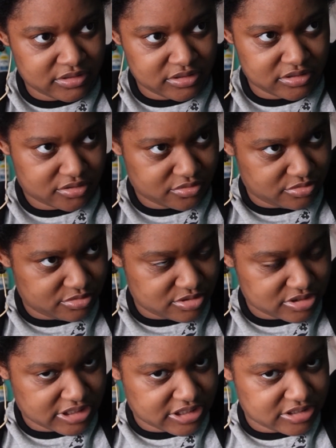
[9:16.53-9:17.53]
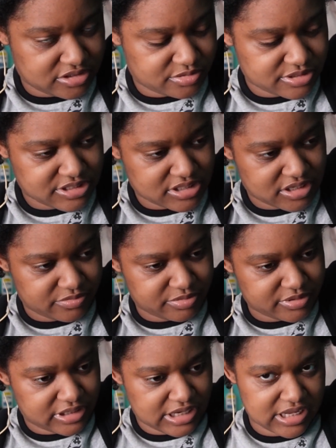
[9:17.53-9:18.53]
the Outre Twisted Up
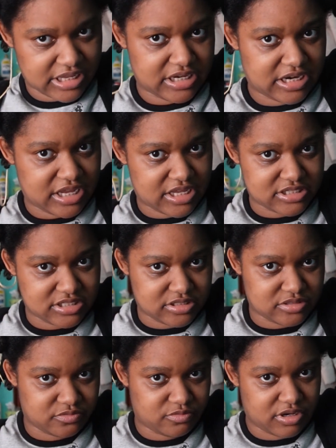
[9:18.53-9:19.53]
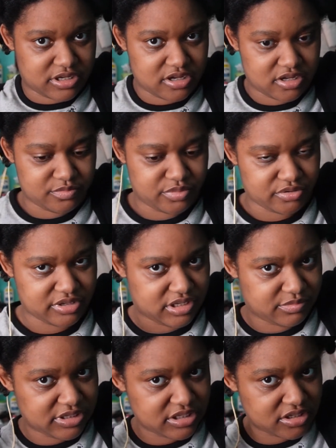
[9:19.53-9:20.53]
line has one called
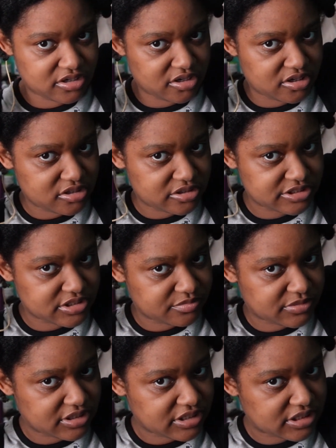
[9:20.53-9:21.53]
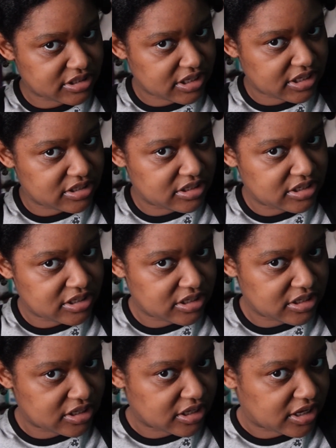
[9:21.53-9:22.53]
Bohemian Curl or something like that.
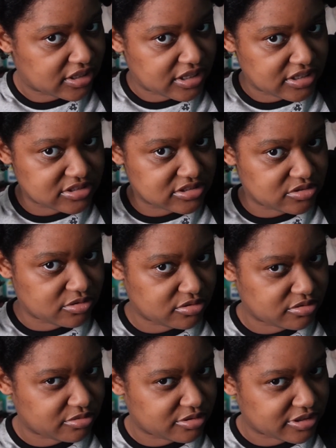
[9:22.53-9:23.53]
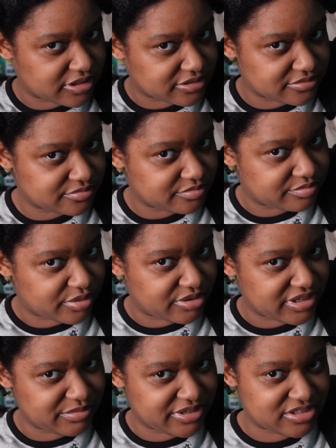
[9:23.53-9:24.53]
And or
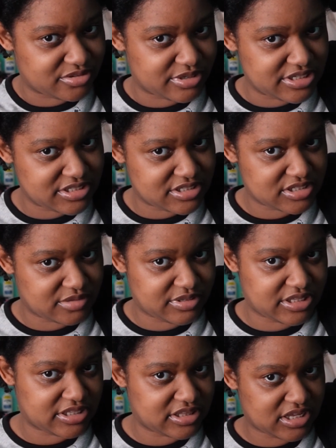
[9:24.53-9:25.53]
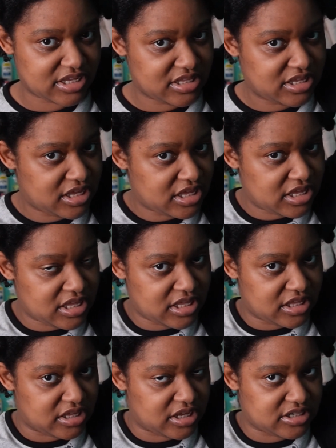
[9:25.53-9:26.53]
Bohemian Twist, something like that.
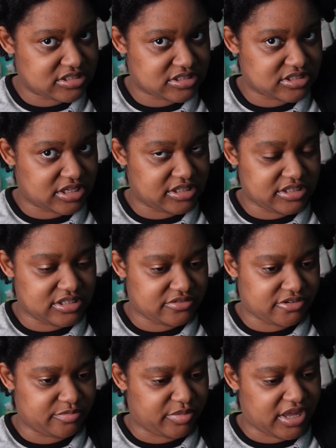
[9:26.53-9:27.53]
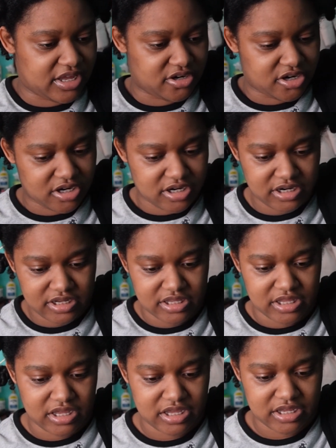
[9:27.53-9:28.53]
And it's a slightly different pattern
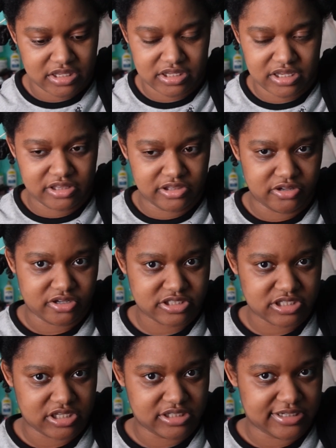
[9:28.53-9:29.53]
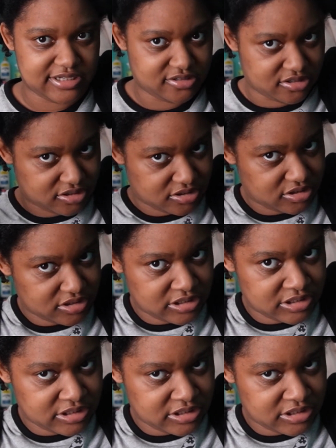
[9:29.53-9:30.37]
and it looks a little